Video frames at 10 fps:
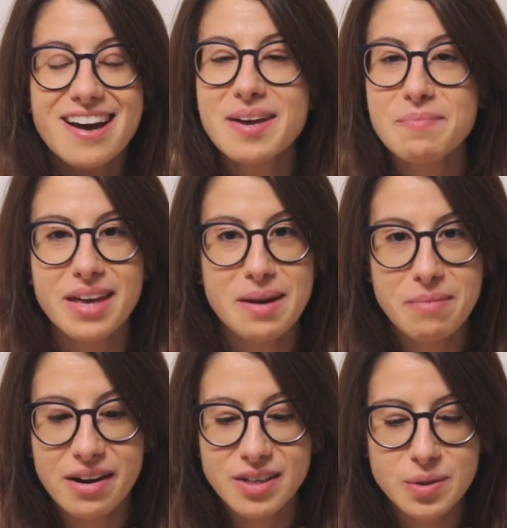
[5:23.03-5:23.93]
I am getting
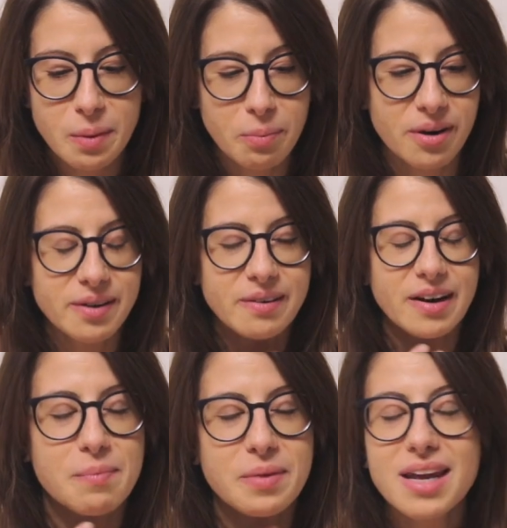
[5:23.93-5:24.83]
married to my
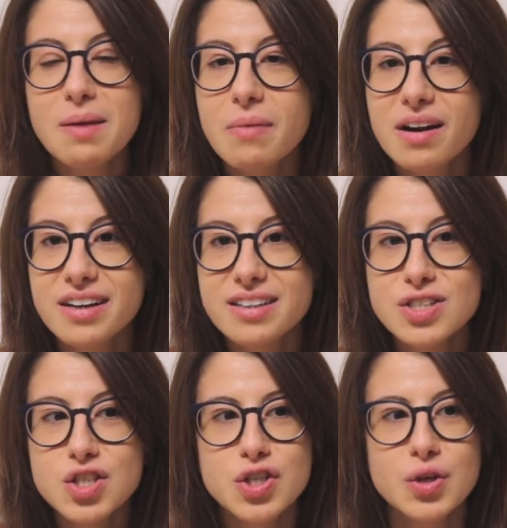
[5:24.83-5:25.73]
partner. I'm getting
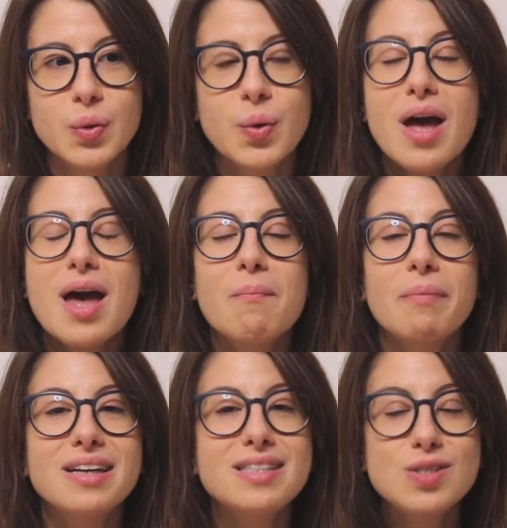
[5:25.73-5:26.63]
married to
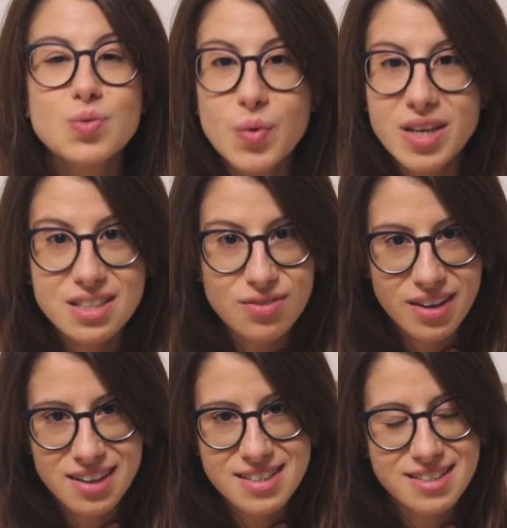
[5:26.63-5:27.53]
my sweet
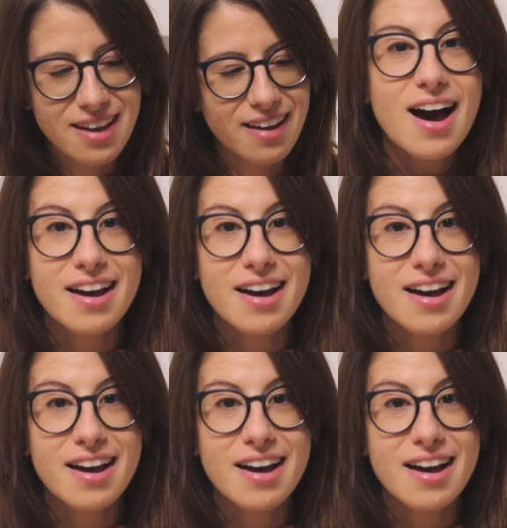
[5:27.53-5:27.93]
fiancé.